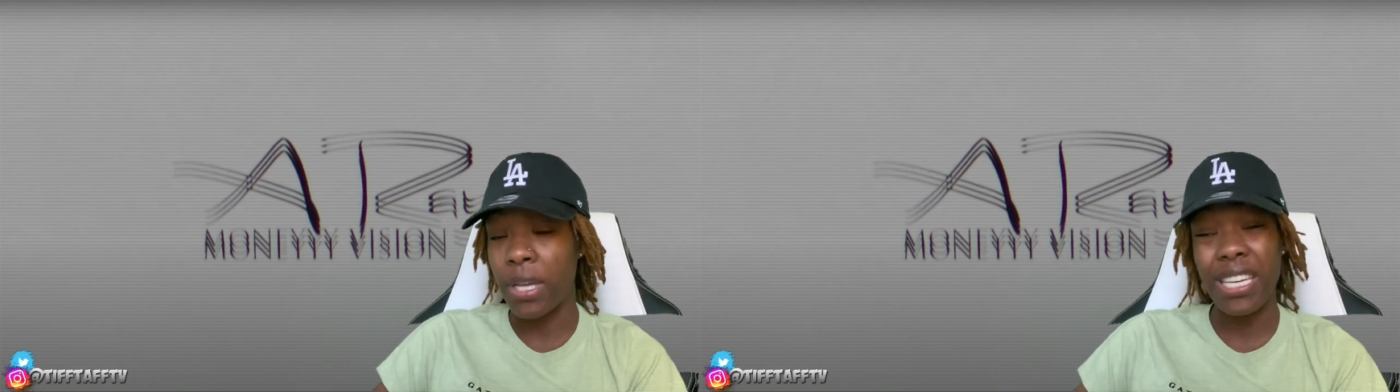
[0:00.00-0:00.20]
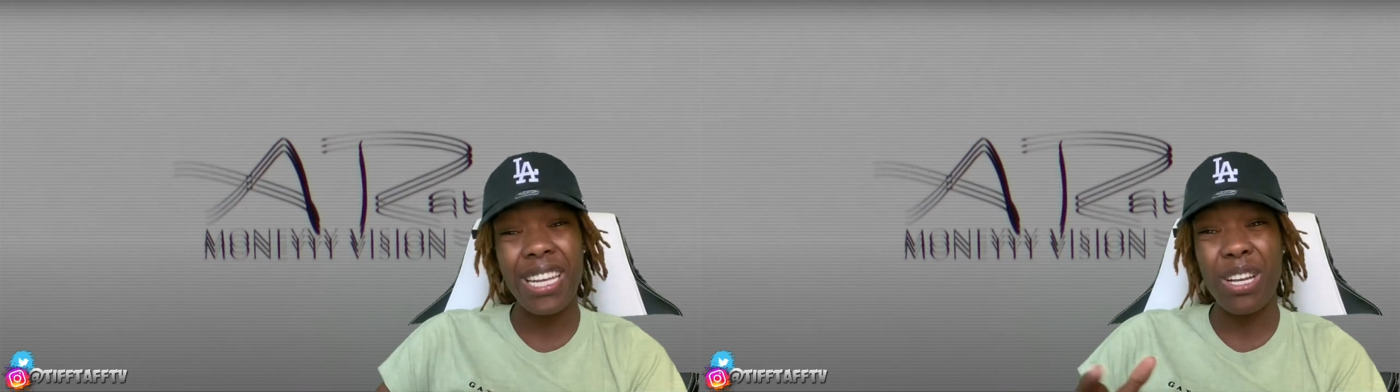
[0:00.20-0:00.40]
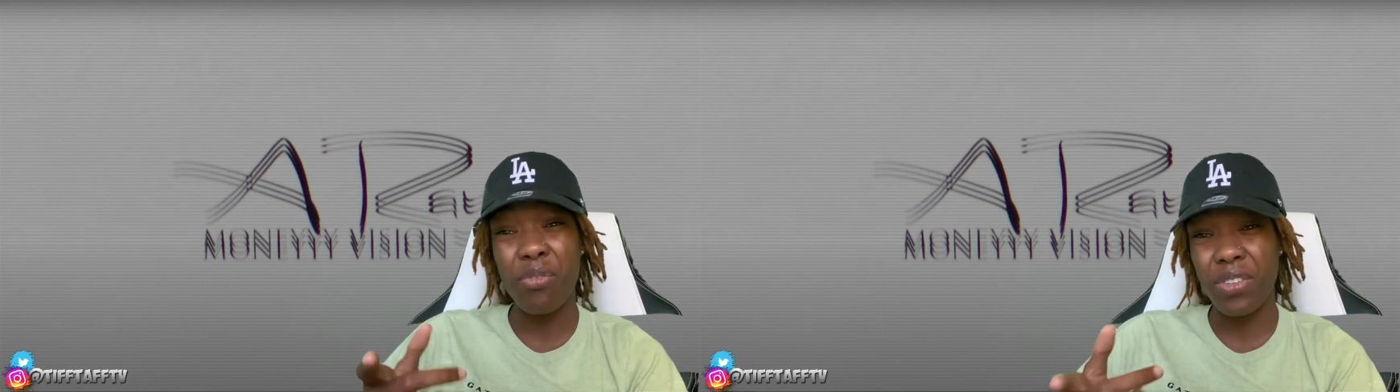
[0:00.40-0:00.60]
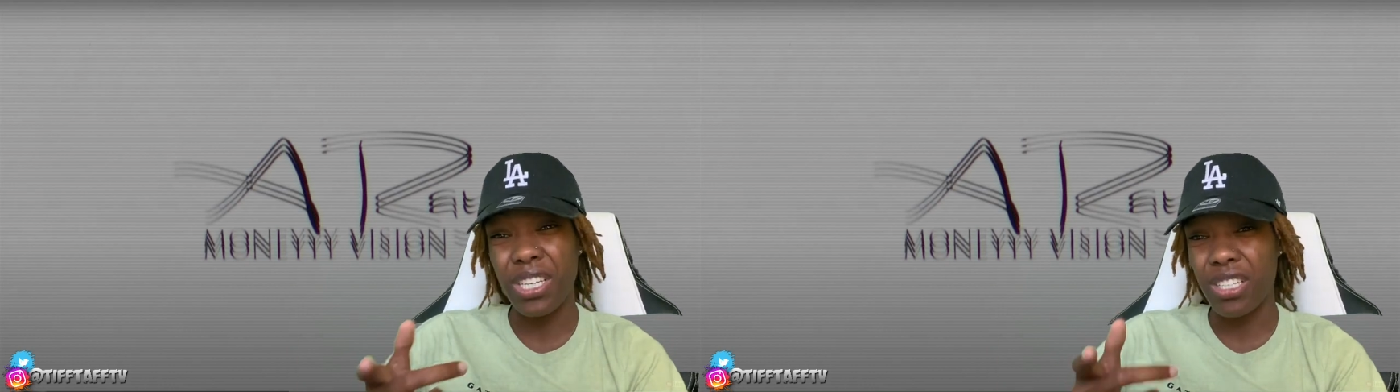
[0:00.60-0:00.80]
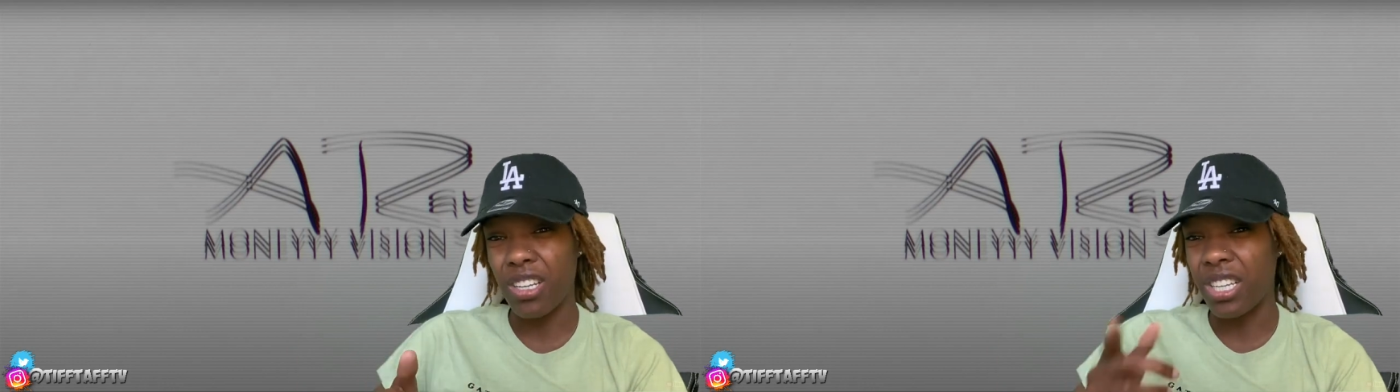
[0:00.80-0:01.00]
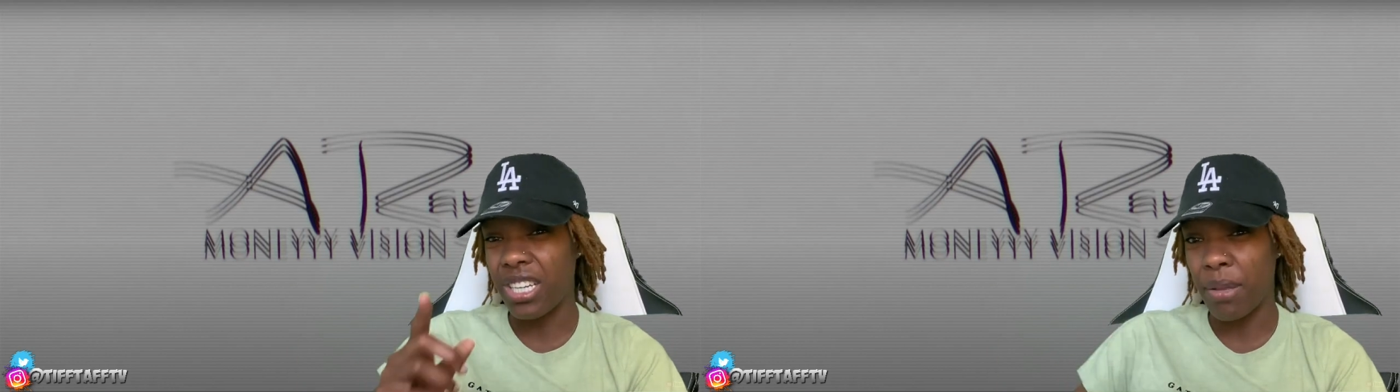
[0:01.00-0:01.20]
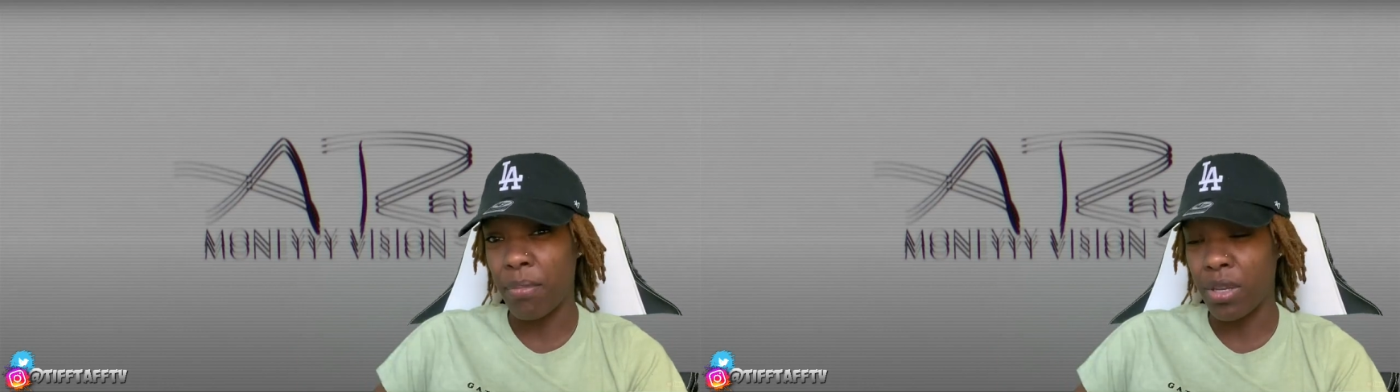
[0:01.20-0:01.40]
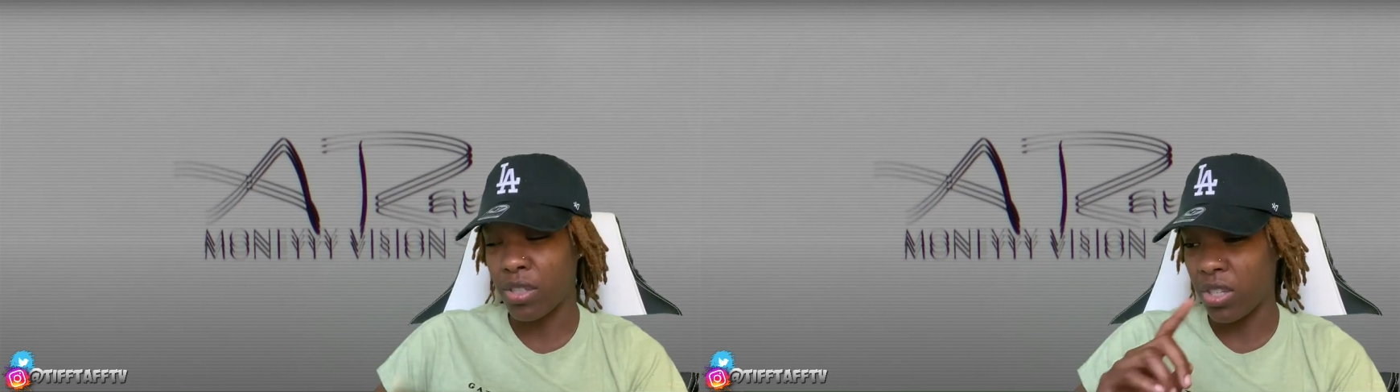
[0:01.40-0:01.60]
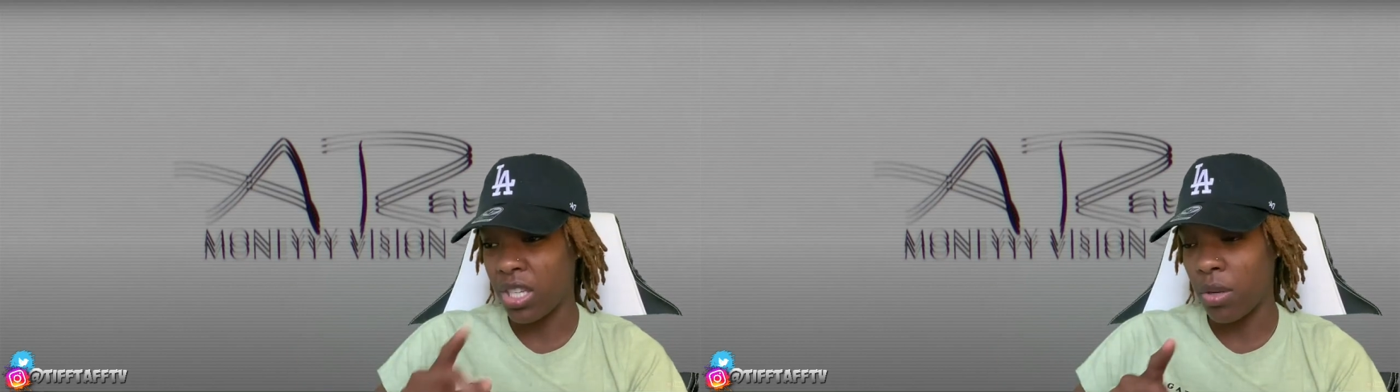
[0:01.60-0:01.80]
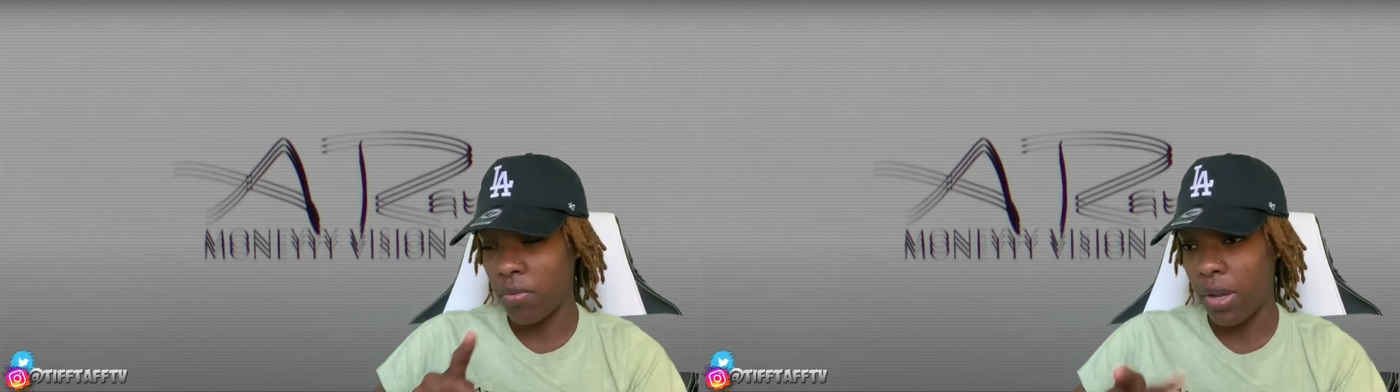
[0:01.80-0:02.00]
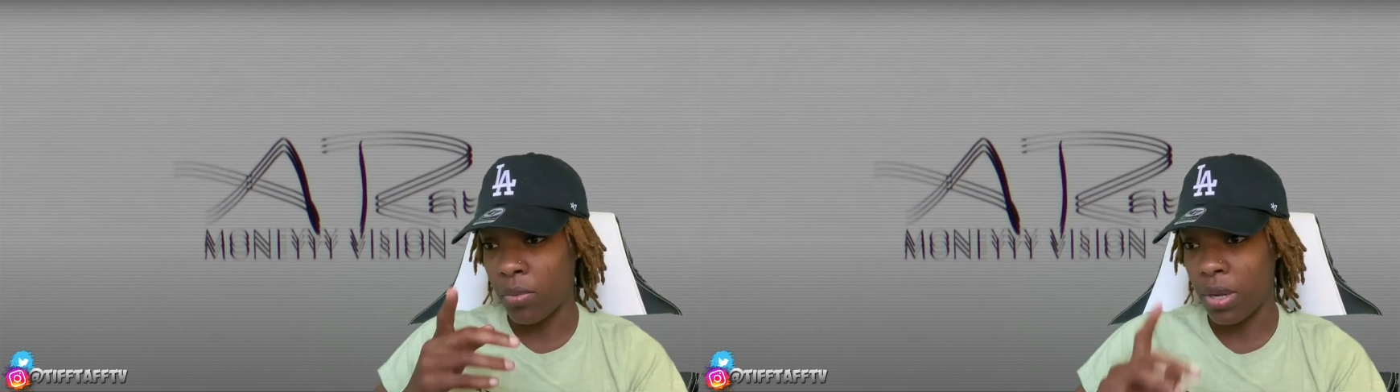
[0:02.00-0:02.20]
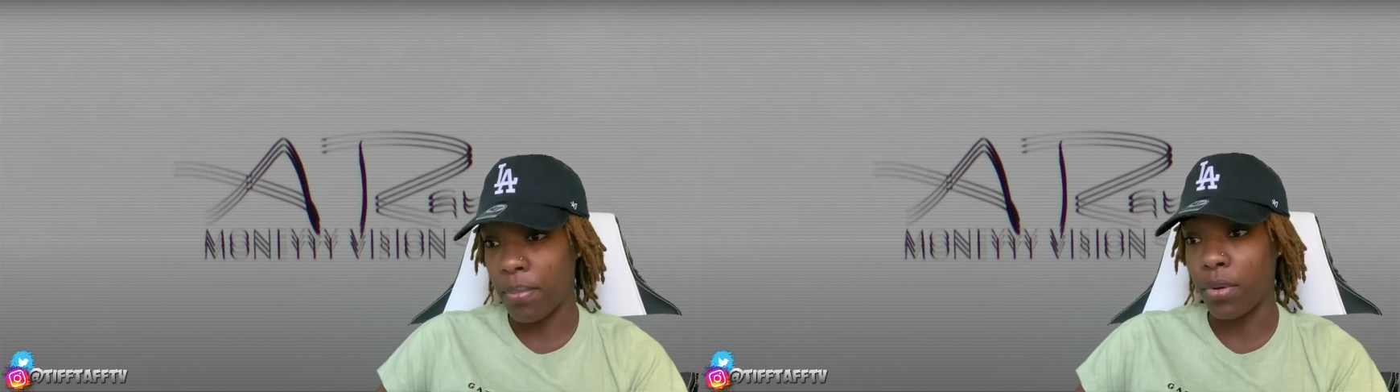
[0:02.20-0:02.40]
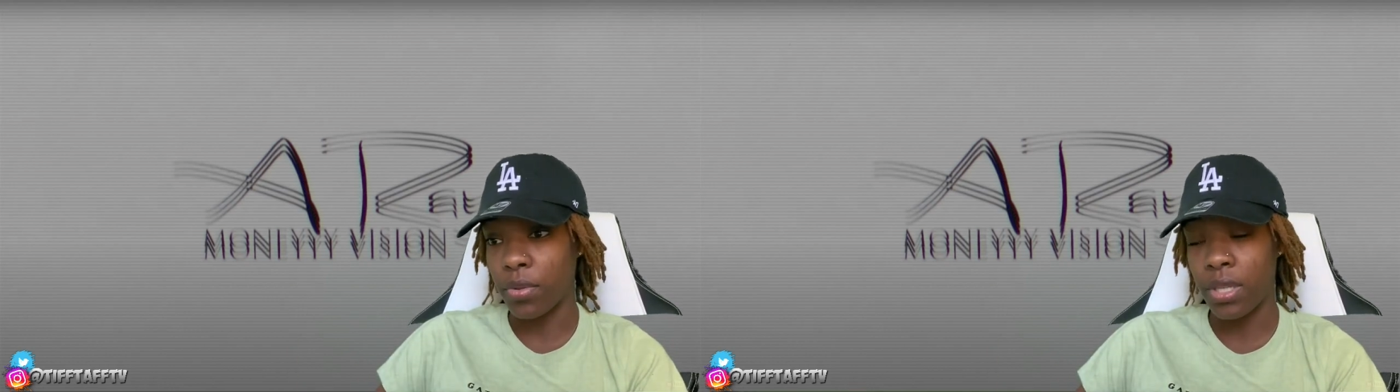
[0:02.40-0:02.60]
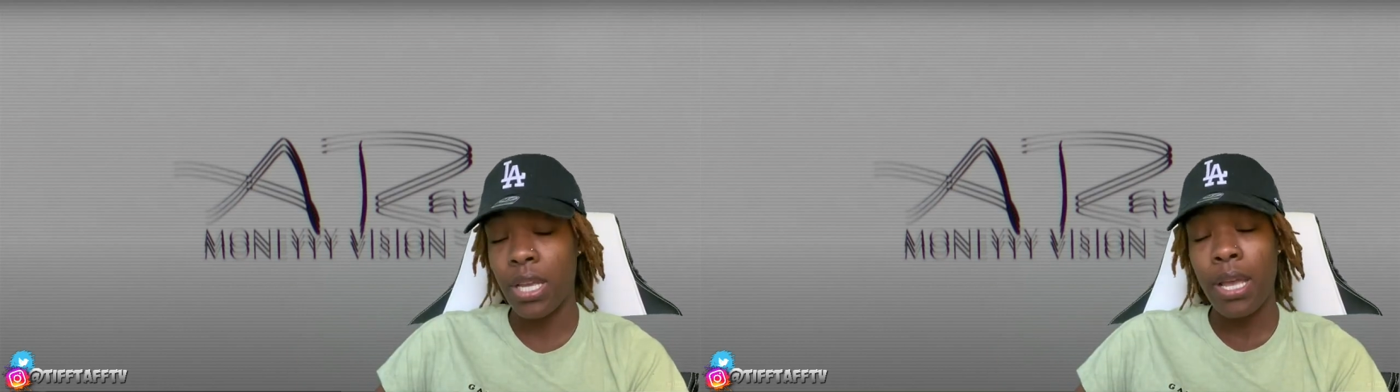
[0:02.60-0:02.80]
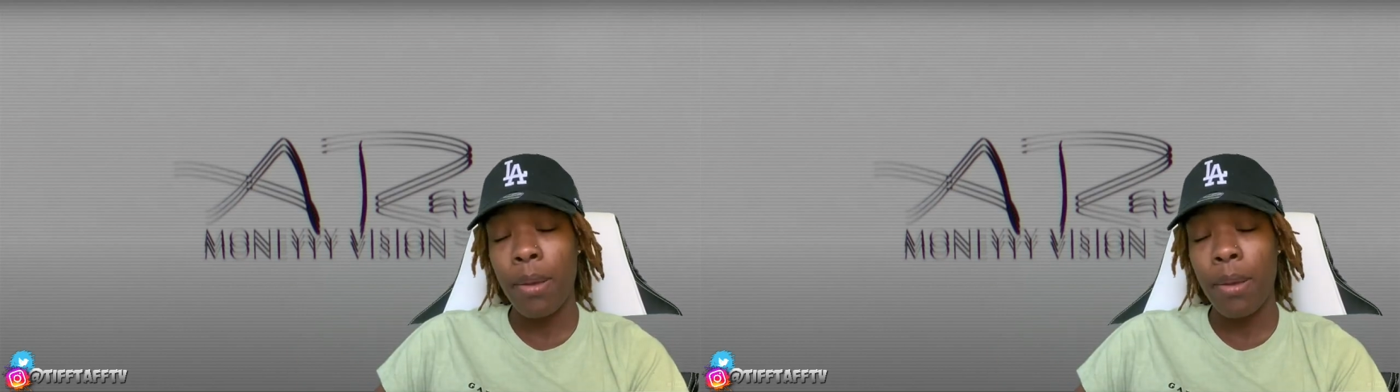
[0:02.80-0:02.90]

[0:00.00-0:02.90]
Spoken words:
then don't forget to click that bell so you get notified when I post.